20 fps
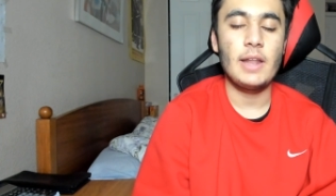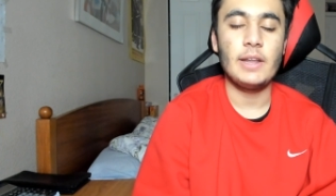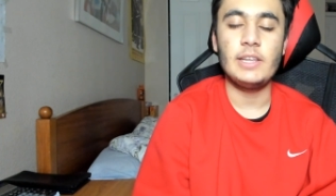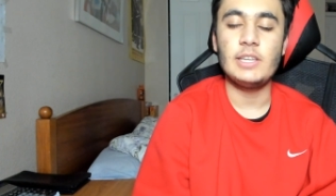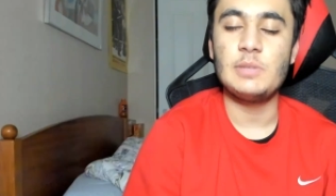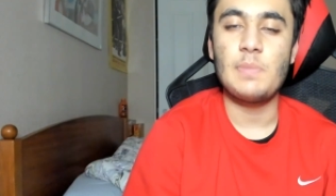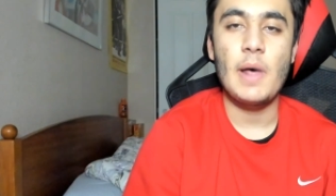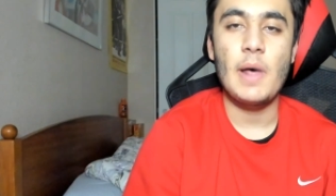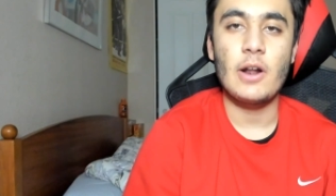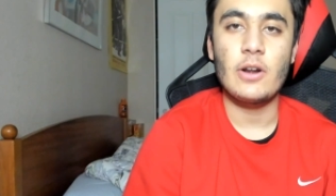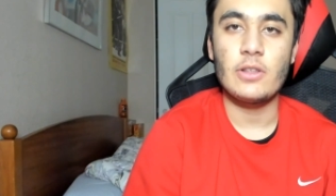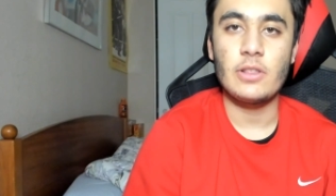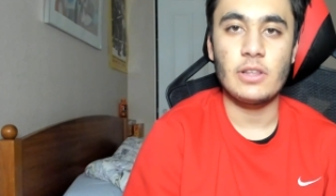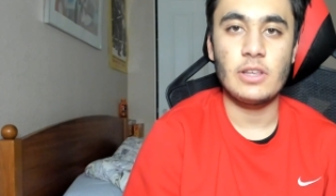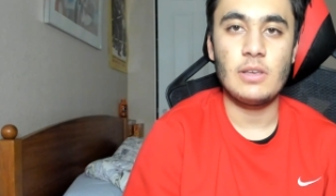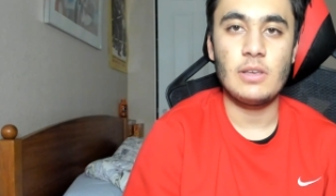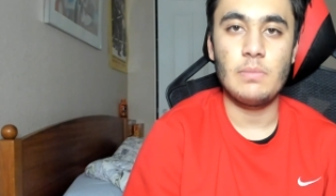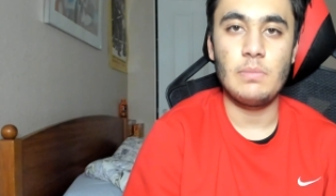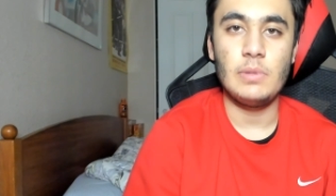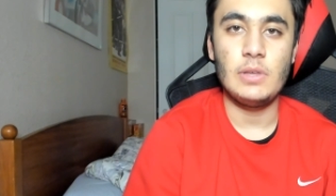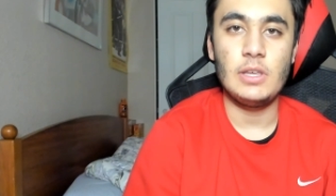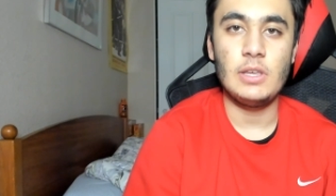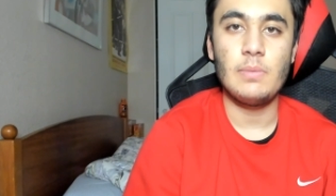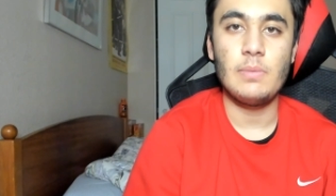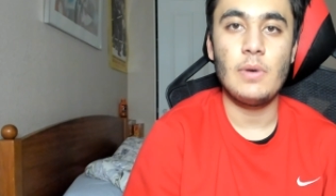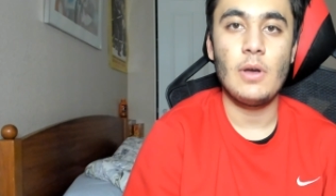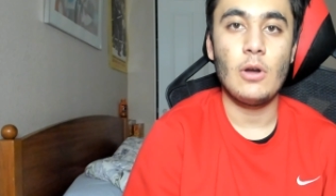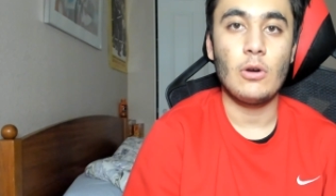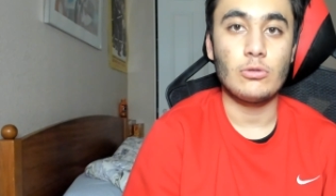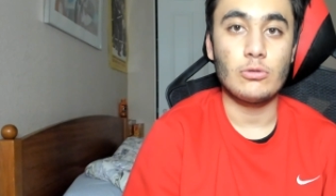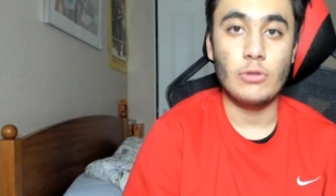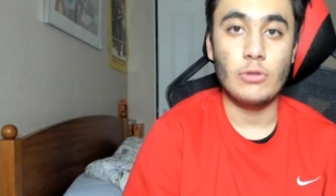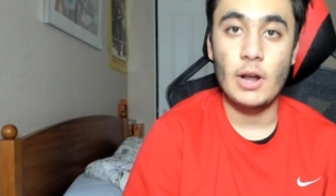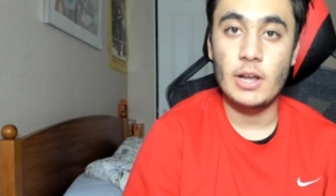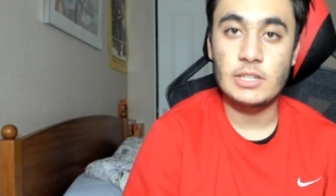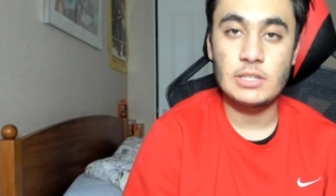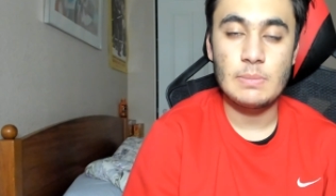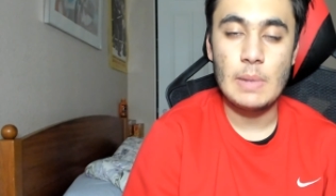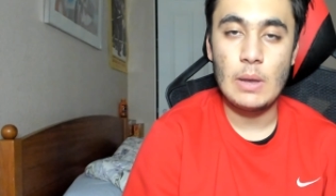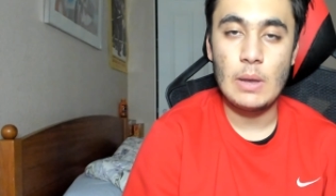he's better than Khabib
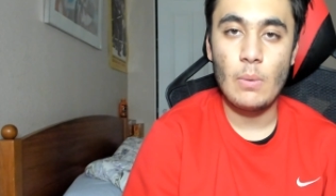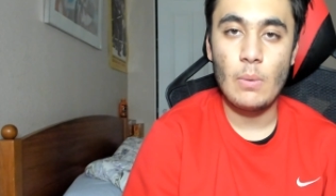resume